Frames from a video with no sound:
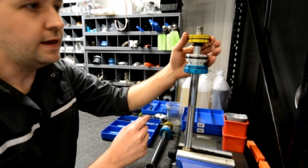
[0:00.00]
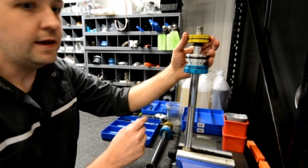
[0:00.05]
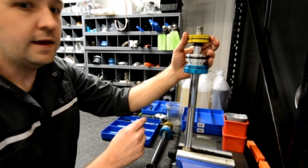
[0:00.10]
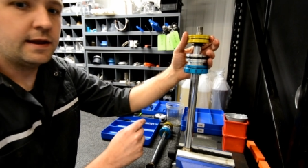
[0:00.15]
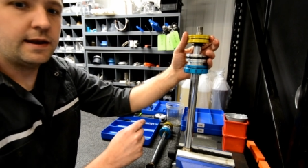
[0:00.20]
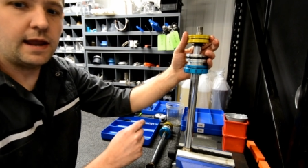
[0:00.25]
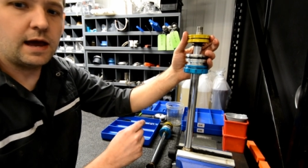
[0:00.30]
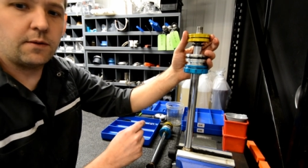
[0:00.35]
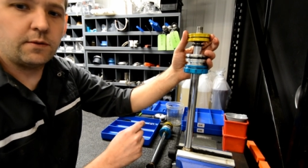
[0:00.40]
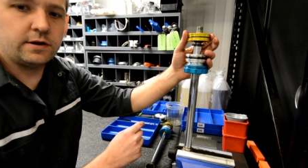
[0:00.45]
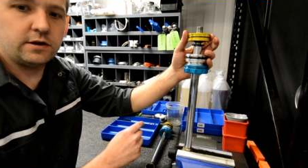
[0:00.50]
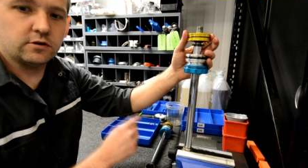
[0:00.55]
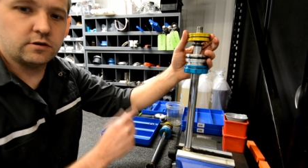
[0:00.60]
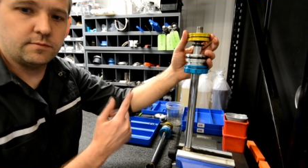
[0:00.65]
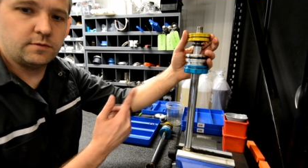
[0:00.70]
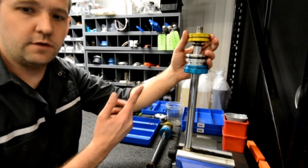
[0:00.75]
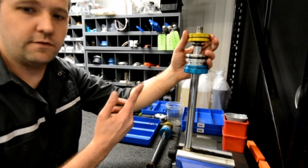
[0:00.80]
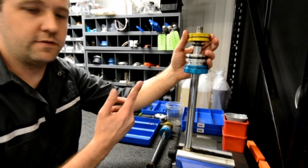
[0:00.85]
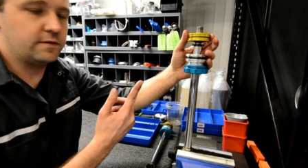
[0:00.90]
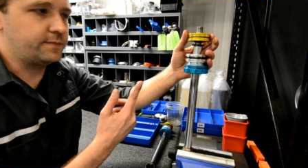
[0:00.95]
Now when you
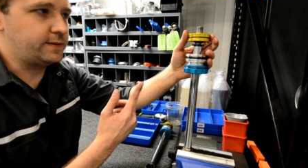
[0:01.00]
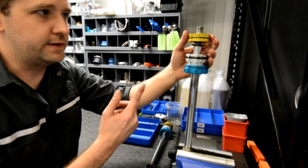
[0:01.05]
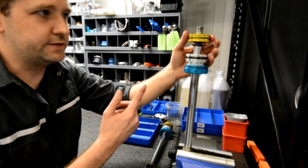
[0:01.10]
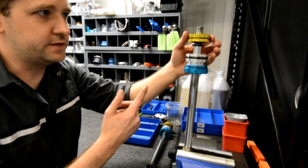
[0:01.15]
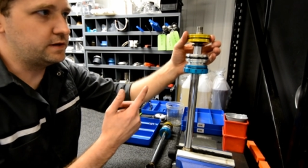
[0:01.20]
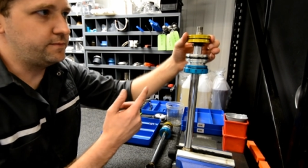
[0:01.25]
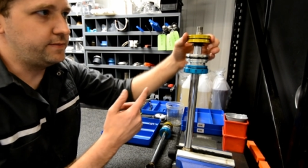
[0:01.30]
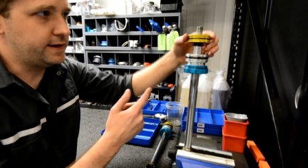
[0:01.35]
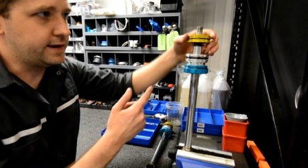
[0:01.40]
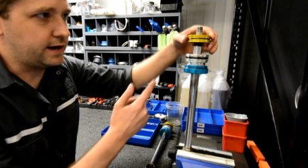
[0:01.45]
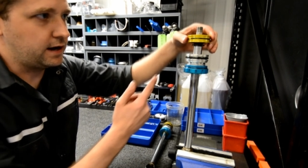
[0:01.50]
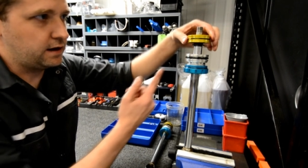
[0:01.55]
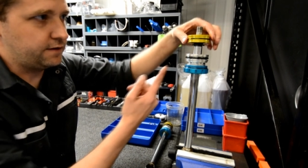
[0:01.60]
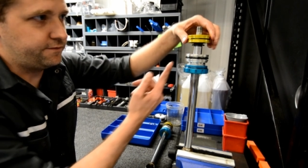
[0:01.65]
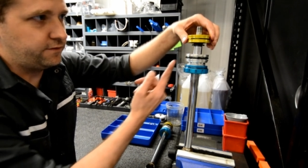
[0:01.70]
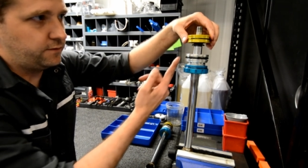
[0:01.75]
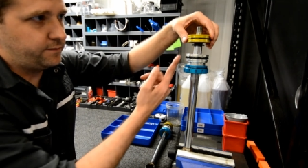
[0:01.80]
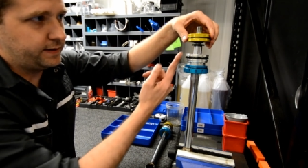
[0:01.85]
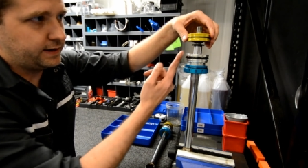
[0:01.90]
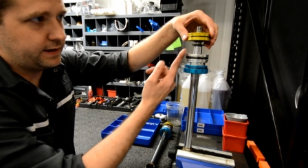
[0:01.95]
remove the piston, be
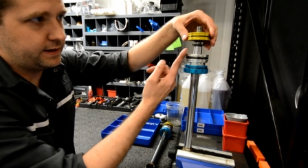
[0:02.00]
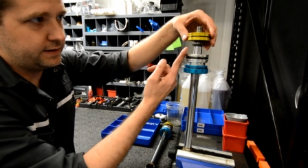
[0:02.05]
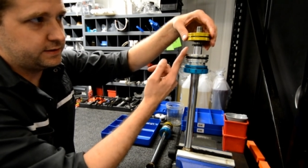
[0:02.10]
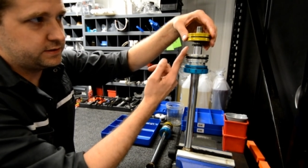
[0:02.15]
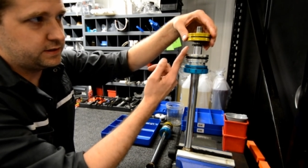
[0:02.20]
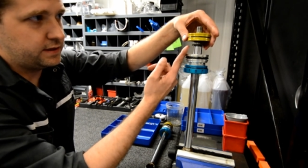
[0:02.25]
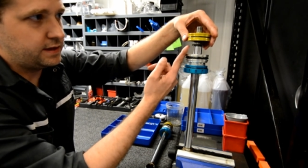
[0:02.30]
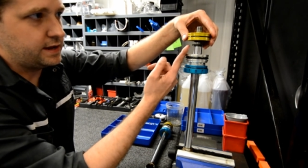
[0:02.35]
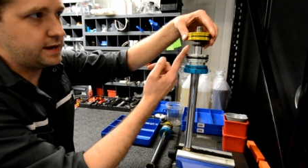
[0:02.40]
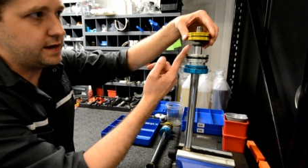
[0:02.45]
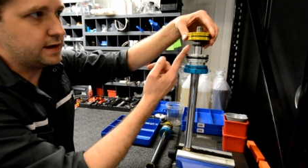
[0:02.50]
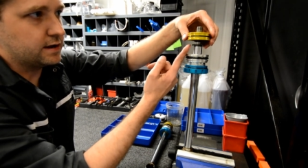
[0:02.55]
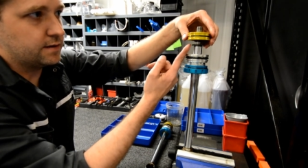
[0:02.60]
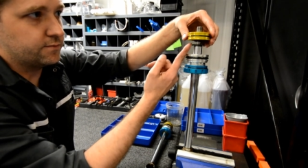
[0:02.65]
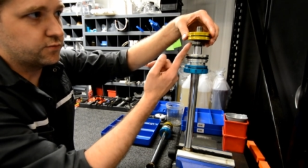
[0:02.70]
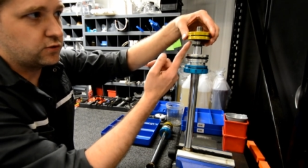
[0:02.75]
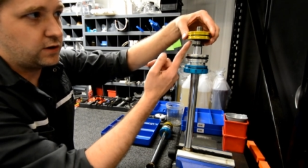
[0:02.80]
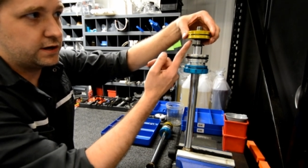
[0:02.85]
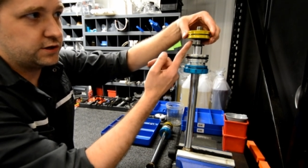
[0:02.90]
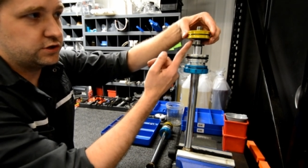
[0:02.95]
careful because the
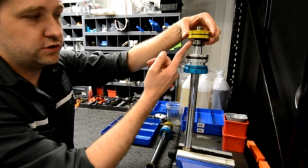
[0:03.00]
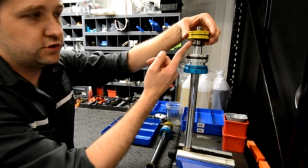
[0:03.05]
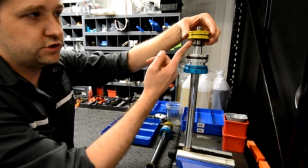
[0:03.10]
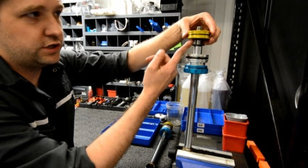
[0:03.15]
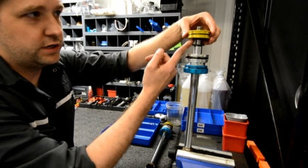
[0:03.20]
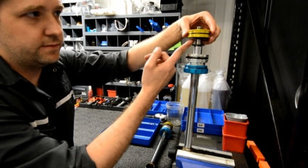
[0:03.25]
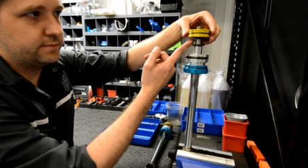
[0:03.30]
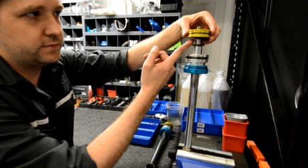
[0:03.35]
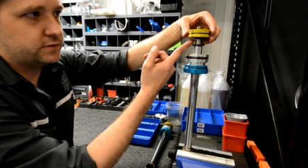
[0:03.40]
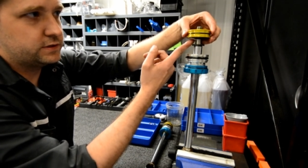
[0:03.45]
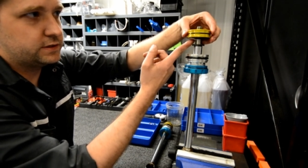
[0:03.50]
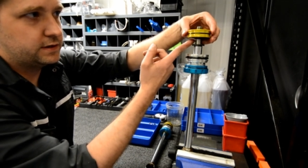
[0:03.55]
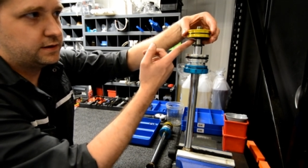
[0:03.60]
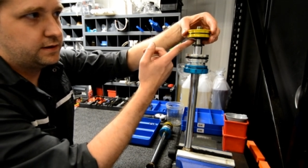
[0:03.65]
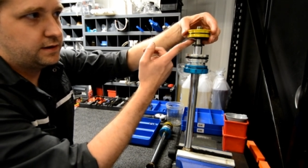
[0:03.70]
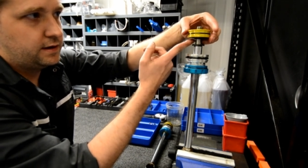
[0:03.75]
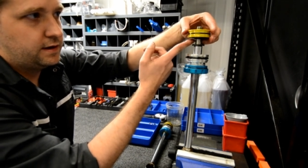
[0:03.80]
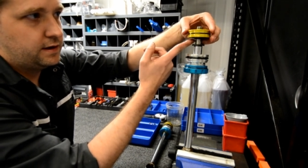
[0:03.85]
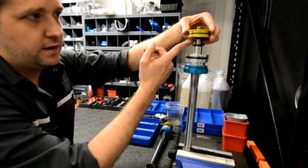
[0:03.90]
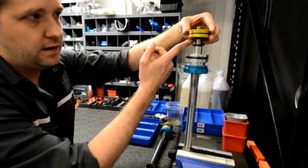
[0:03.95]
compression shims
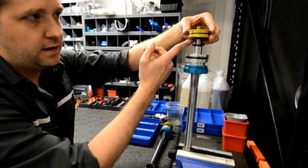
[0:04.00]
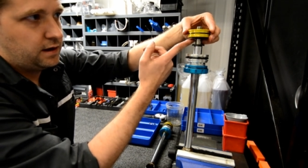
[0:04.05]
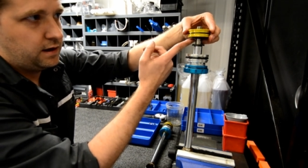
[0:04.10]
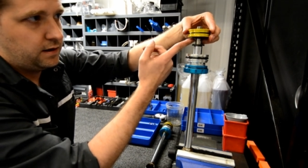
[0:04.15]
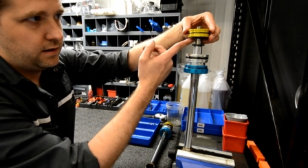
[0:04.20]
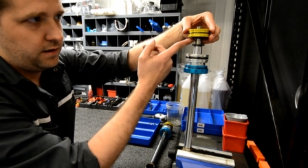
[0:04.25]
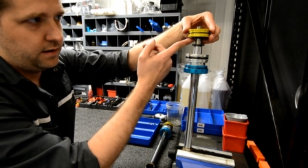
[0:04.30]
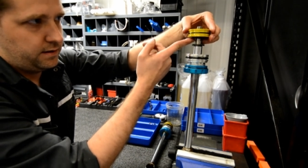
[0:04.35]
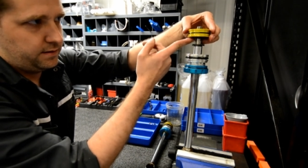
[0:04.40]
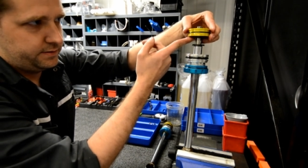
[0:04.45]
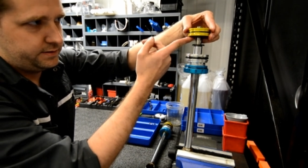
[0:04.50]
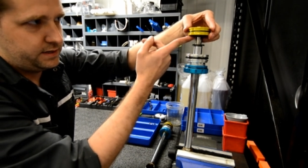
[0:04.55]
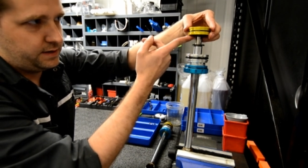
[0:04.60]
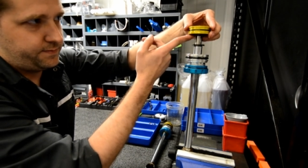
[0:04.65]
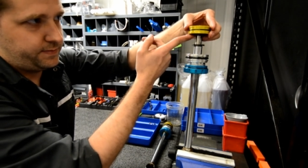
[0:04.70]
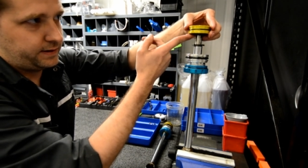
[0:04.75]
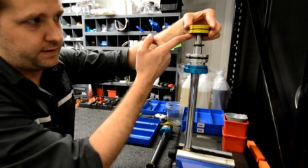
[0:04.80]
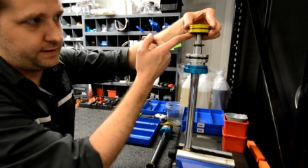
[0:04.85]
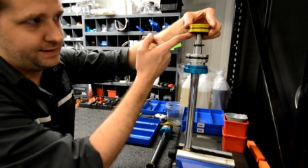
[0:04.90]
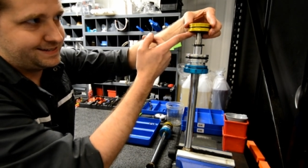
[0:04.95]

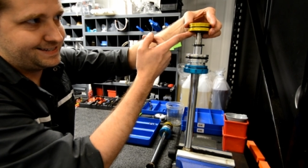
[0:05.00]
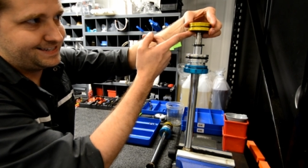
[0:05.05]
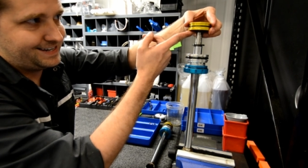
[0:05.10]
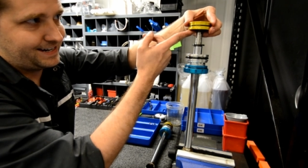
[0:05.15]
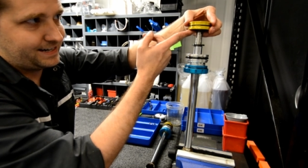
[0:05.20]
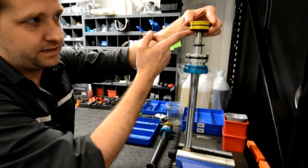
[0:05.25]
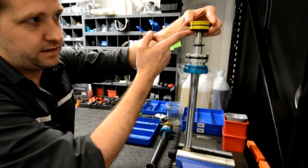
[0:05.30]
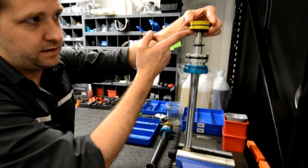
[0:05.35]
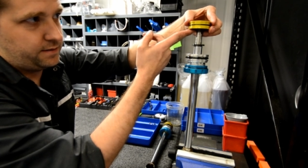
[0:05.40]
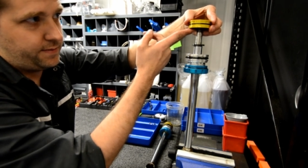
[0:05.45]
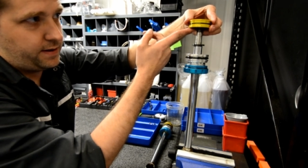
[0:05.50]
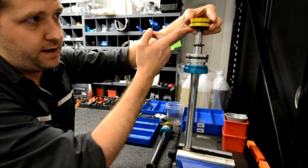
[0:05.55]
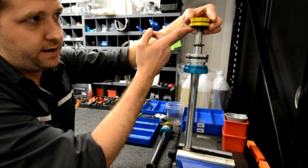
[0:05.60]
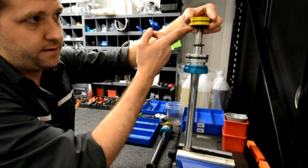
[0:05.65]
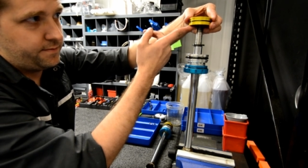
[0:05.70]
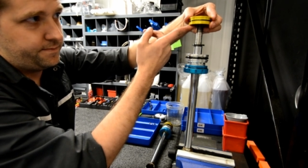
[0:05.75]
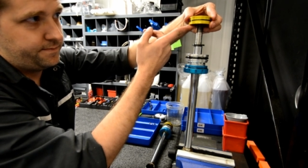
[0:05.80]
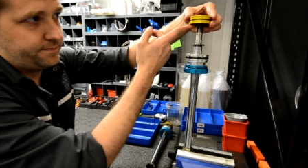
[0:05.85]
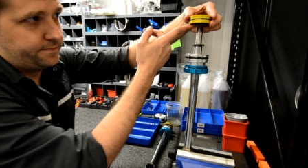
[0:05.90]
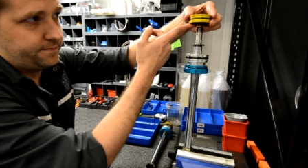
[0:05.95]
typically stick to the
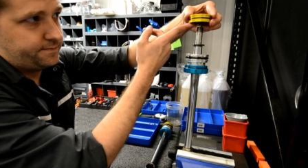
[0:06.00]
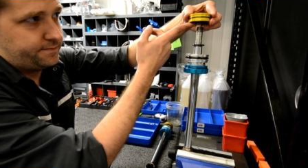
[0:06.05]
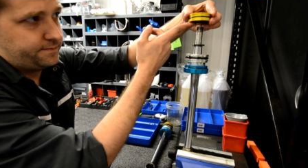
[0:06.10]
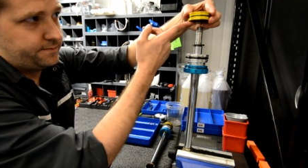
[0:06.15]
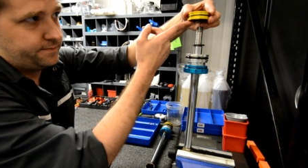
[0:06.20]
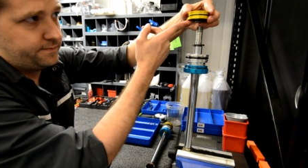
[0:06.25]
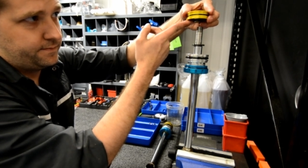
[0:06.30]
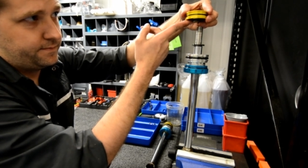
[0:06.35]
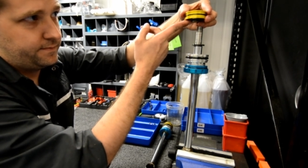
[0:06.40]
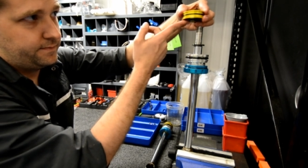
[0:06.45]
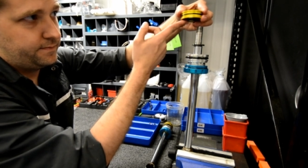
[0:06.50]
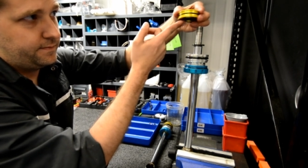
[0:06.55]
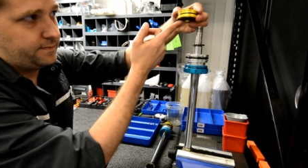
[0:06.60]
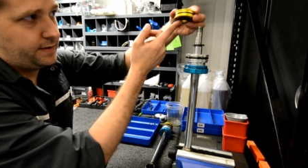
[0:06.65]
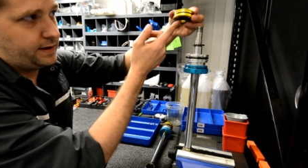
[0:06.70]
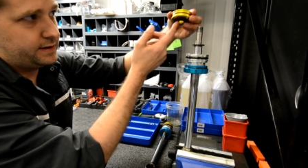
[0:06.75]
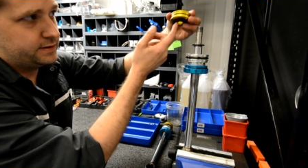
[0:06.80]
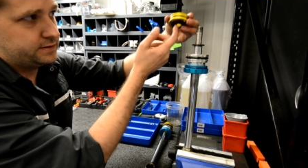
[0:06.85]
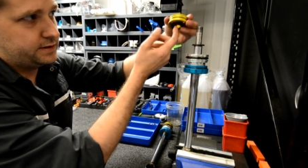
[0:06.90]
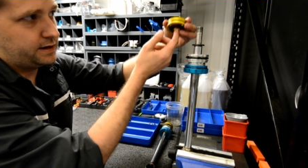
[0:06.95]
bottom
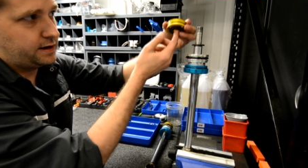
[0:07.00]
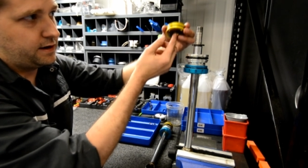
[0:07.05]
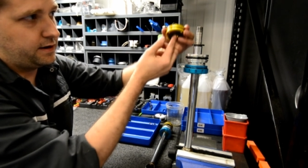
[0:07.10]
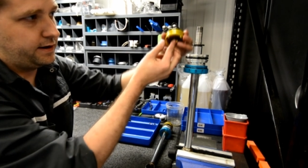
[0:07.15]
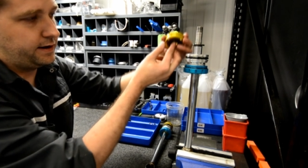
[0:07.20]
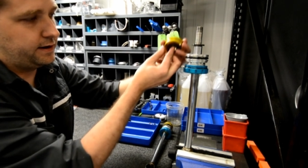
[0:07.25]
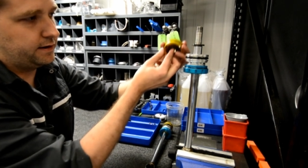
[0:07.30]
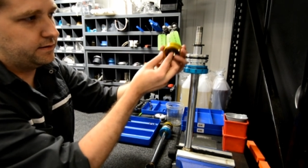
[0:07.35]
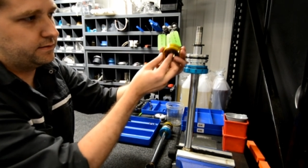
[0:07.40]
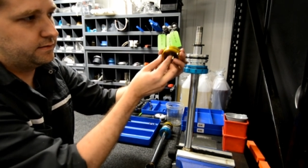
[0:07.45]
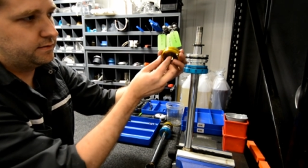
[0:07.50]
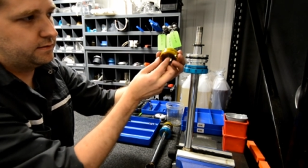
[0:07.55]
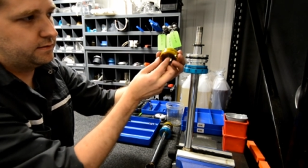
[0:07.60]
as they are here.